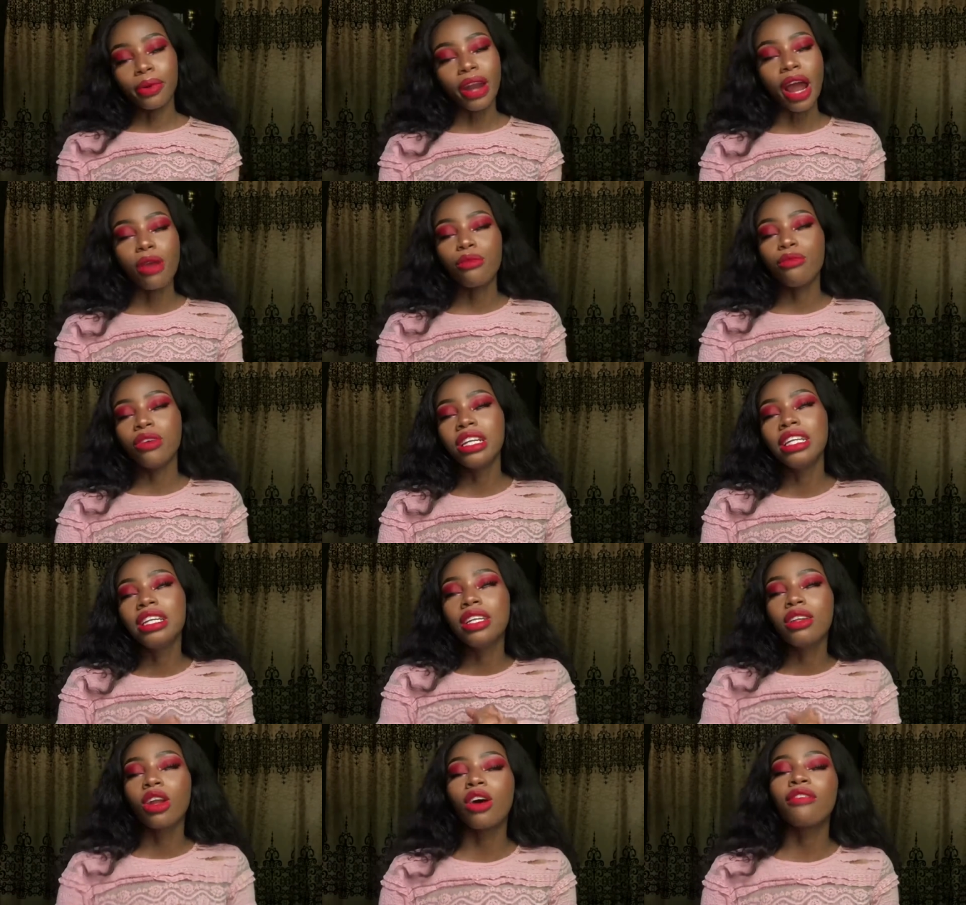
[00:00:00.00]
But I
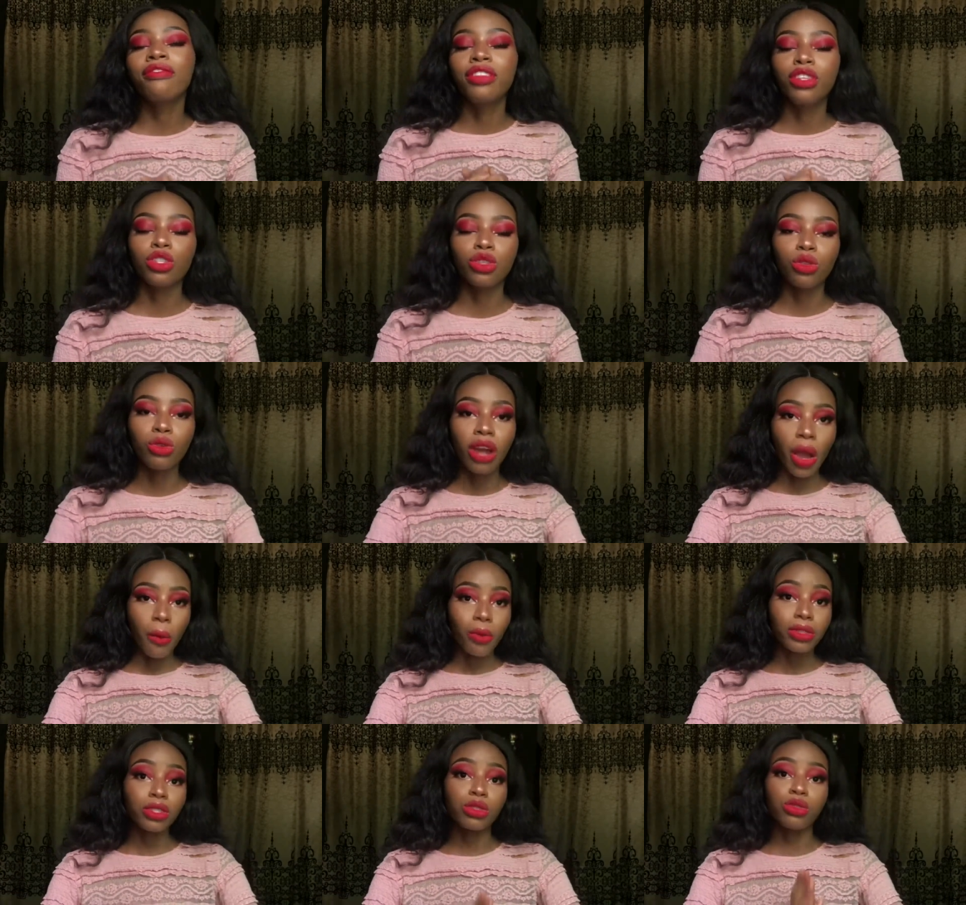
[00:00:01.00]
really love this look. I
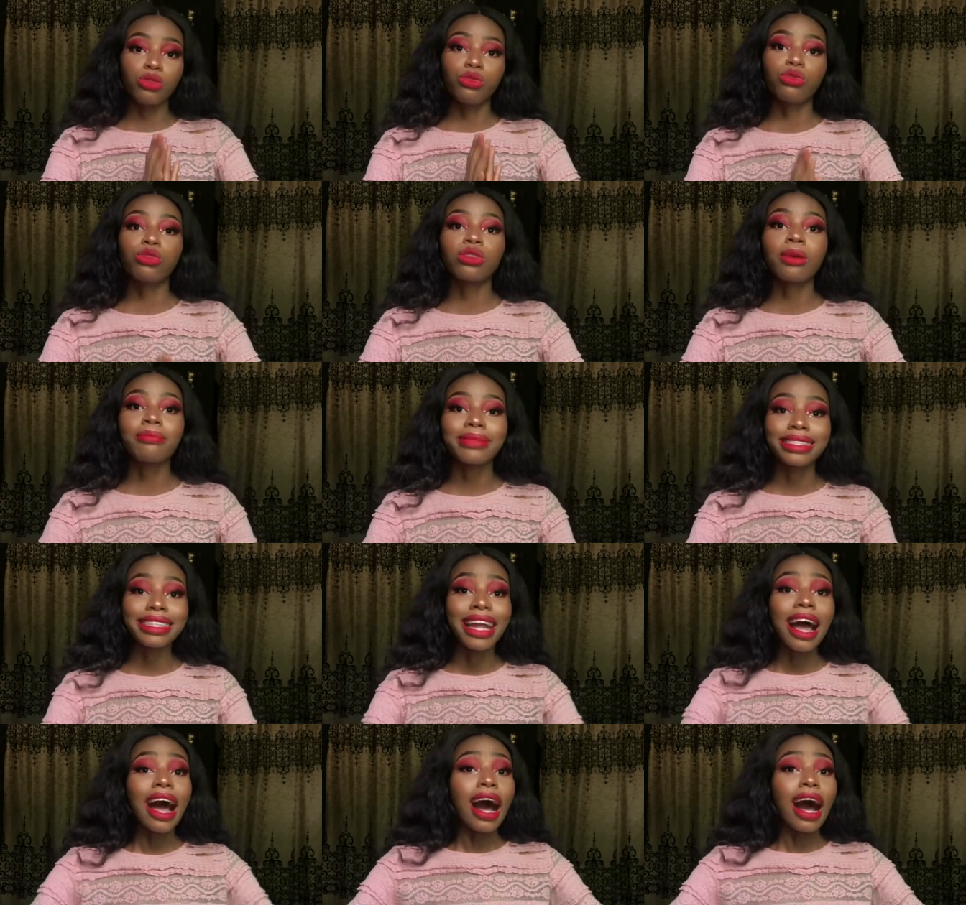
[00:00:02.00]
wanted to do something